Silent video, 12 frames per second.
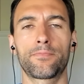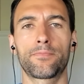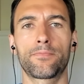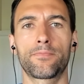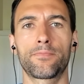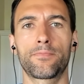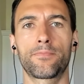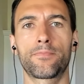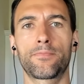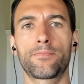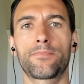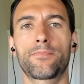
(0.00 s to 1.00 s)

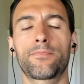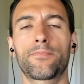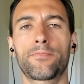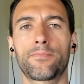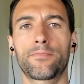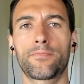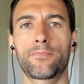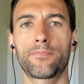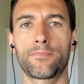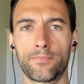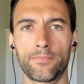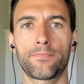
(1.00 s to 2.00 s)

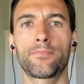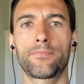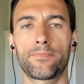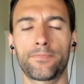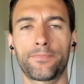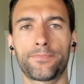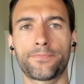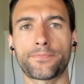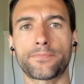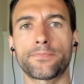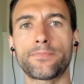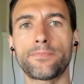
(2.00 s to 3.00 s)

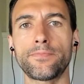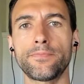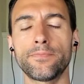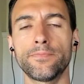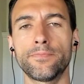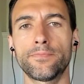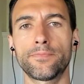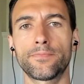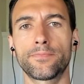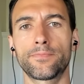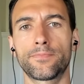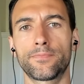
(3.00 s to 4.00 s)

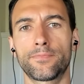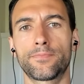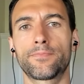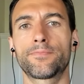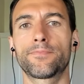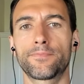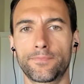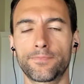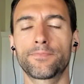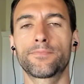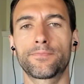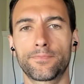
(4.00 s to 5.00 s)

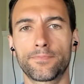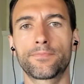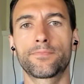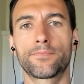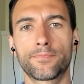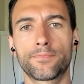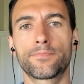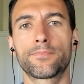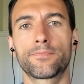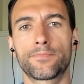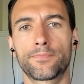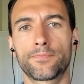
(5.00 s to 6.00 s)

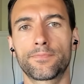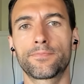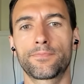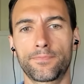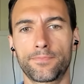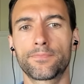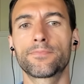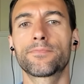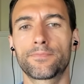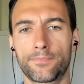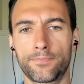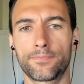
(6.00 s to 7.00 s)

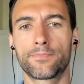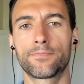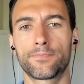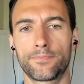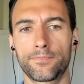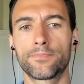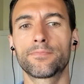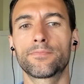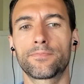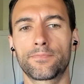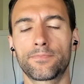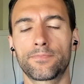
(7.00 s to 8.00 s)
(silent)